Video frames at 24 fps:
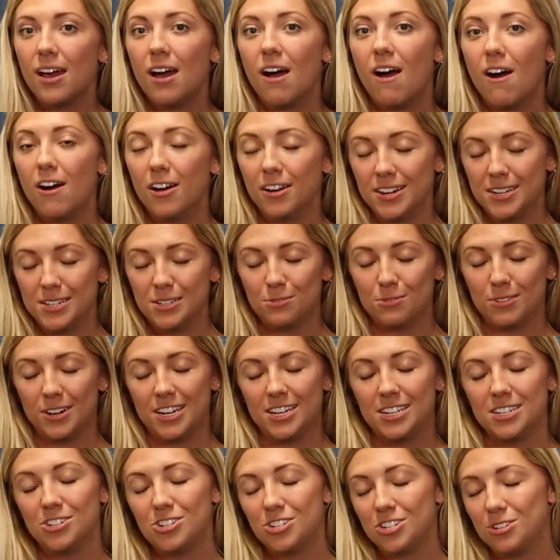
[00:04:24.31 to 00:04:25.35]
on his
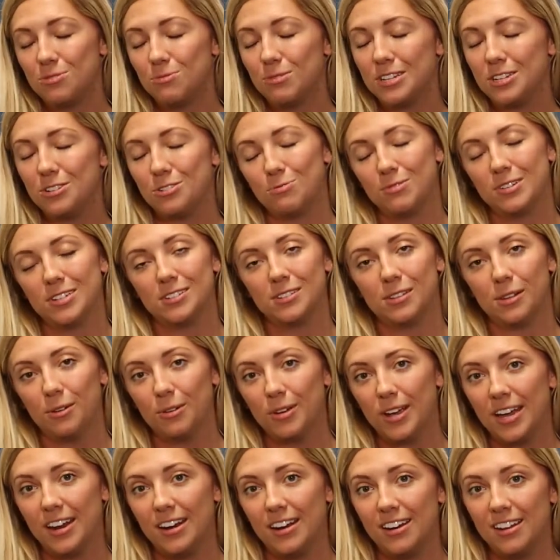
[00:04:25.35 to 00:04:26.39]
ranch, which was
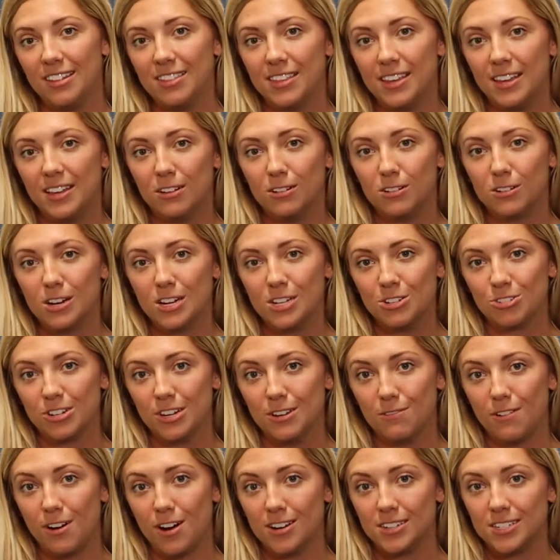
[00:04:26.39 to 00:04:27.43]
located in the hill country
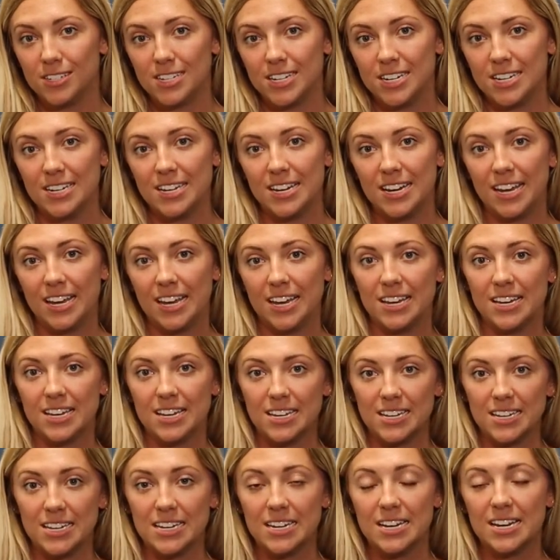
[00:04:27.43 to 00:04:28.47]
of Austin,
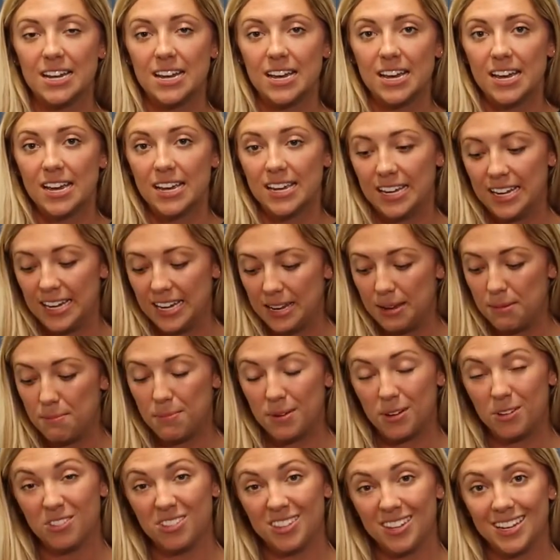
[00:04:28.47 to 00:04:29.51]
and he
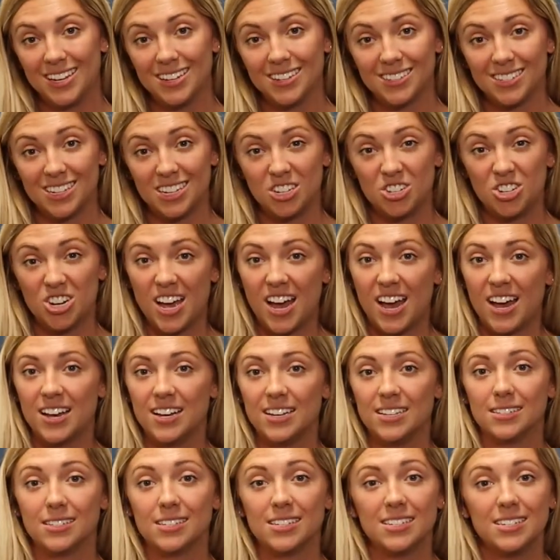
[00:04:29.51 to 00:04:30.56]
built things such
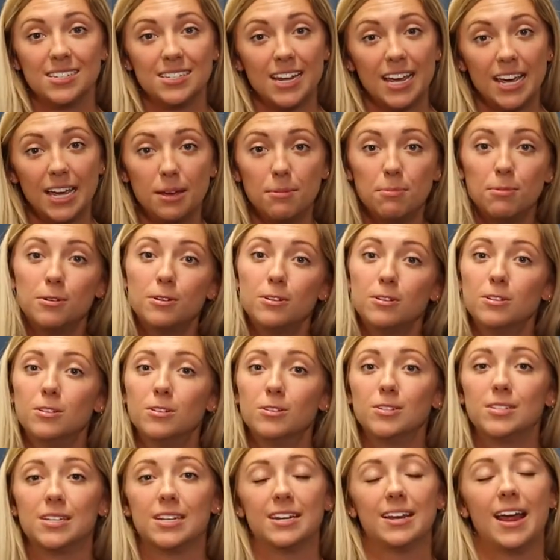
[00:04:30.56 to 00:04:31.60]
as
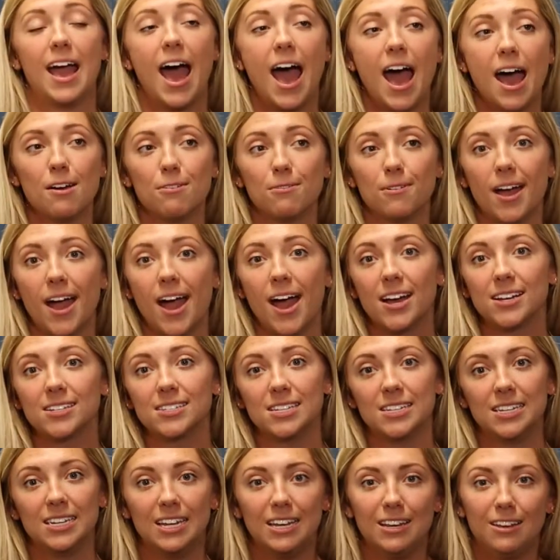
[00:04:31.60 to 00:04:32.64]
tables and hat racks
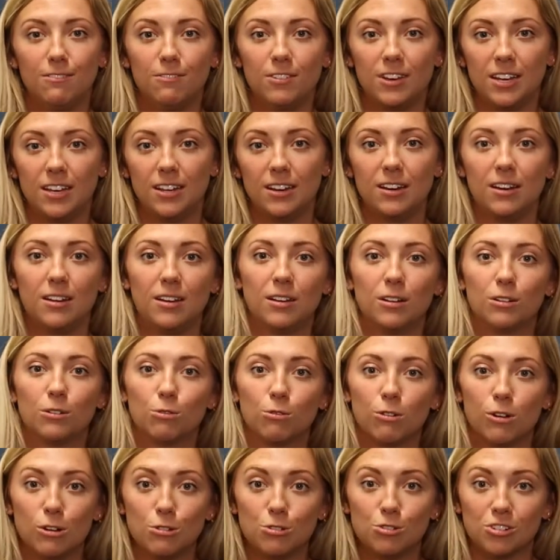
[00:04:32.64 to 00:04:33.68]
and even
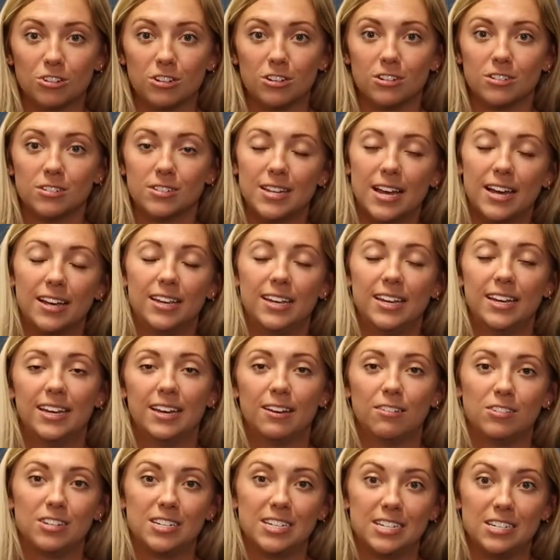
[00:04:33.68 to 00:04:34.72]
croziers that he
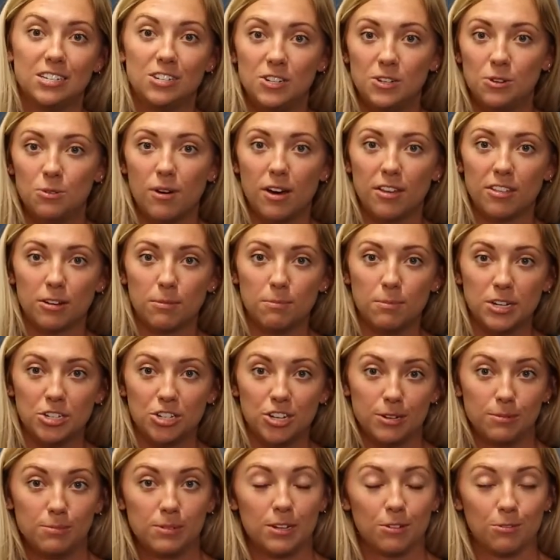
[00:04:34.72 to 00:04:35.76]
gifted to other
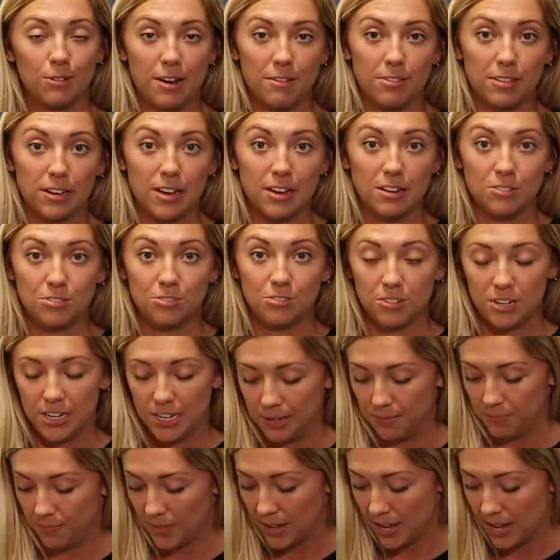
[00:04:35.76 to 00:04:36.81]
bishops around the country.